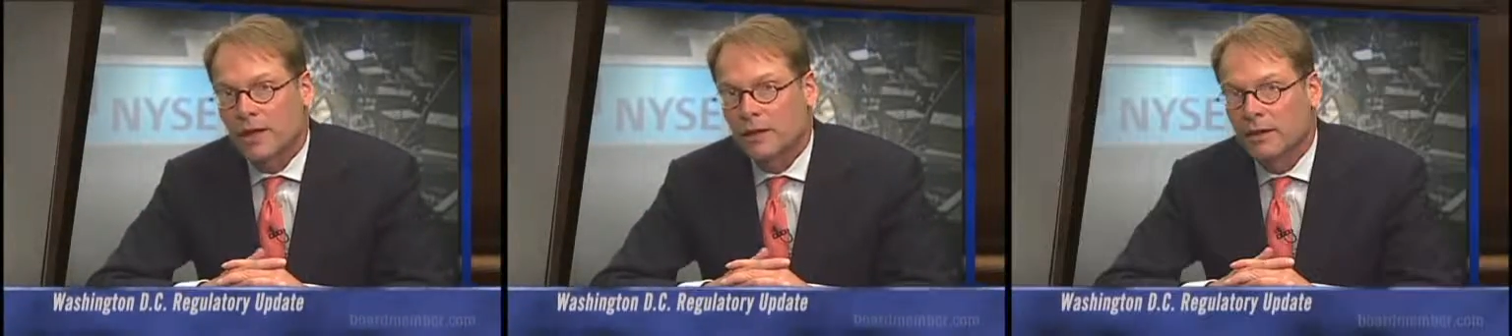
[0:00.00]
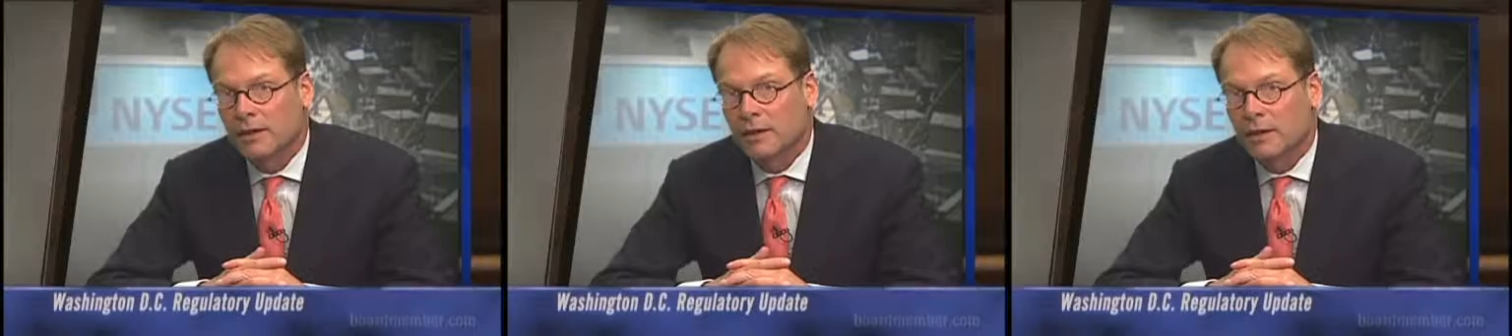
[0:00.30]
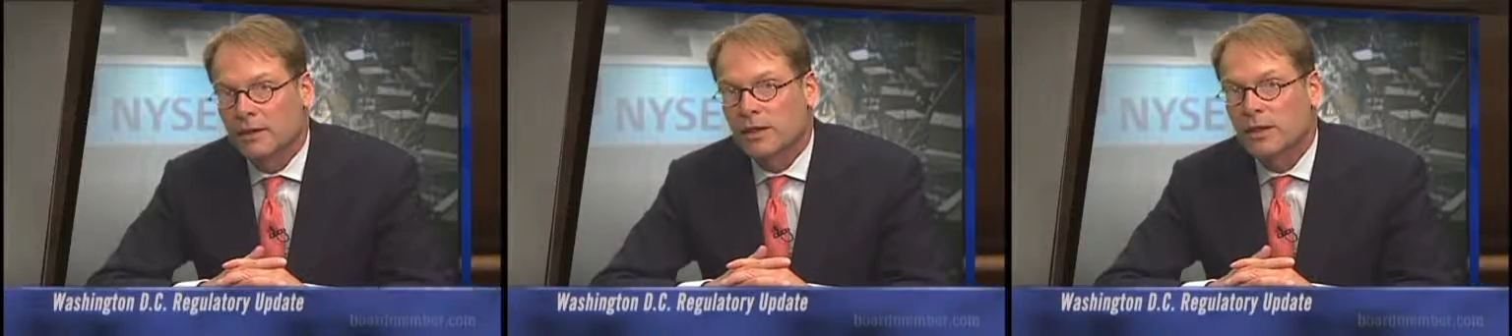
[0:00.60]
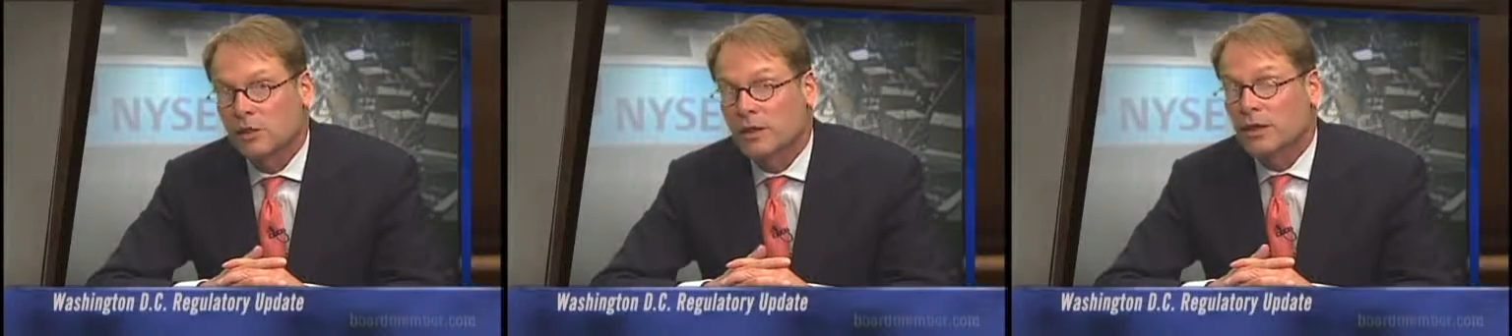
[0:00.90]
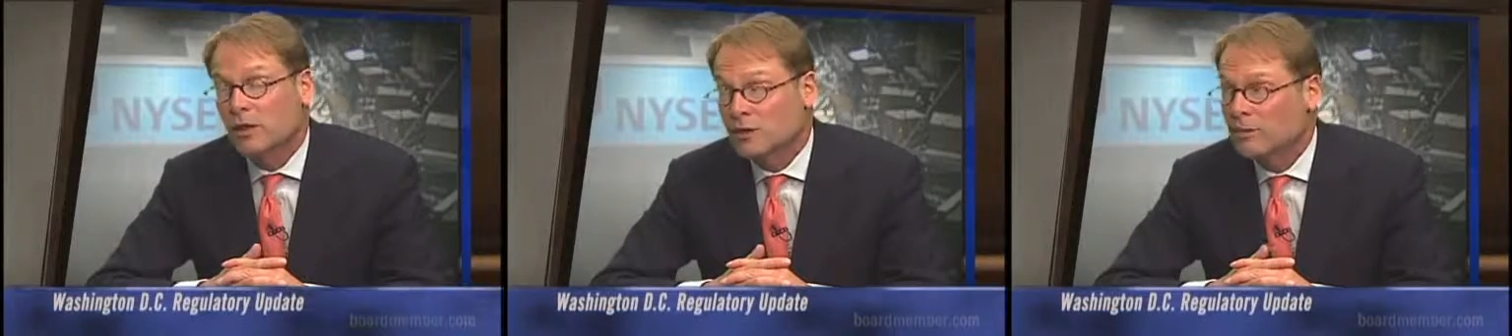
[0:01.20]
at least at a senior
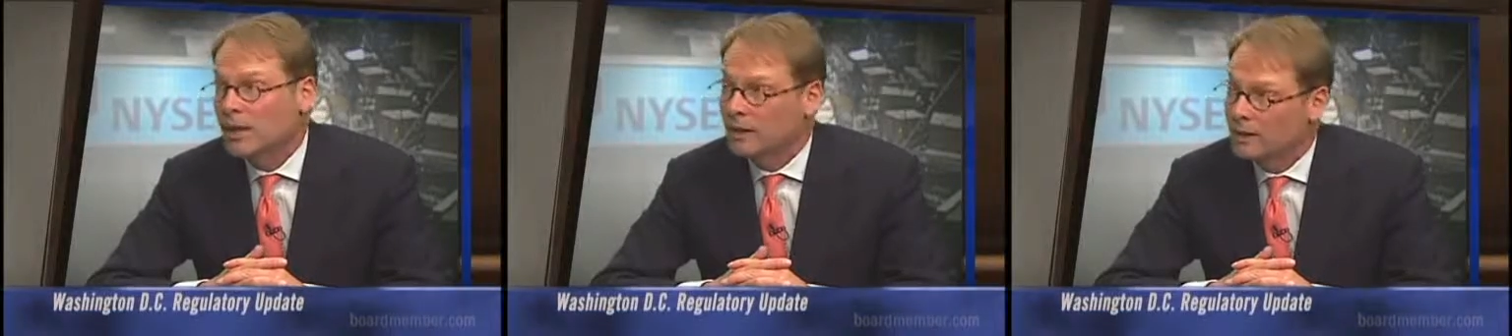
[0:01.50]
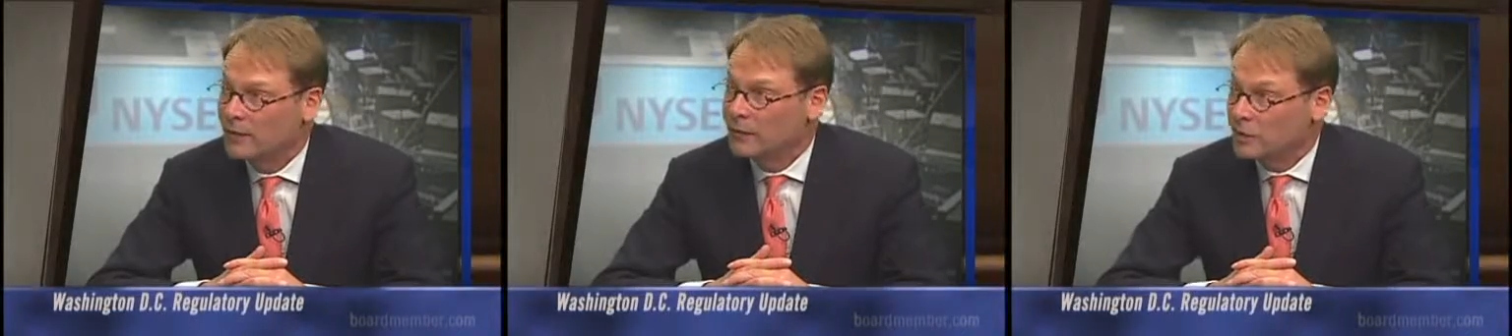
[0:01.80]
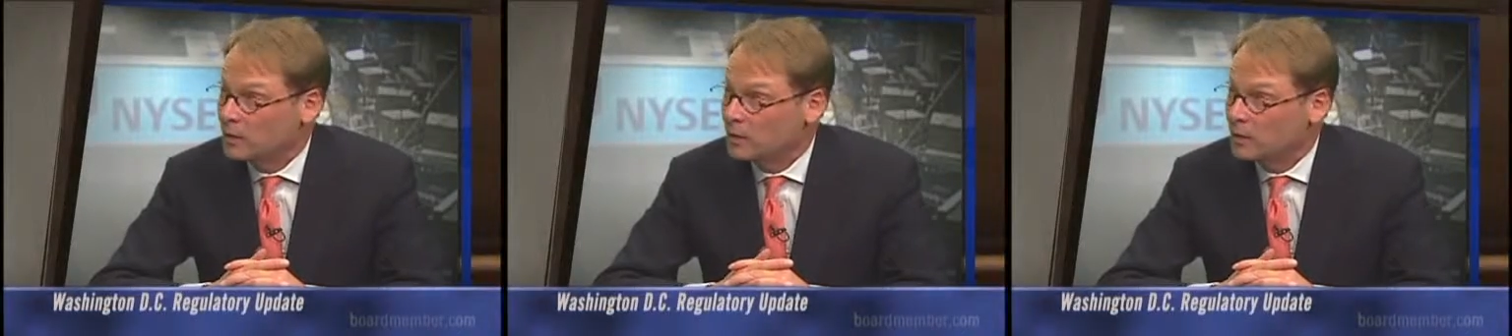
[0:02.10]
decision making level,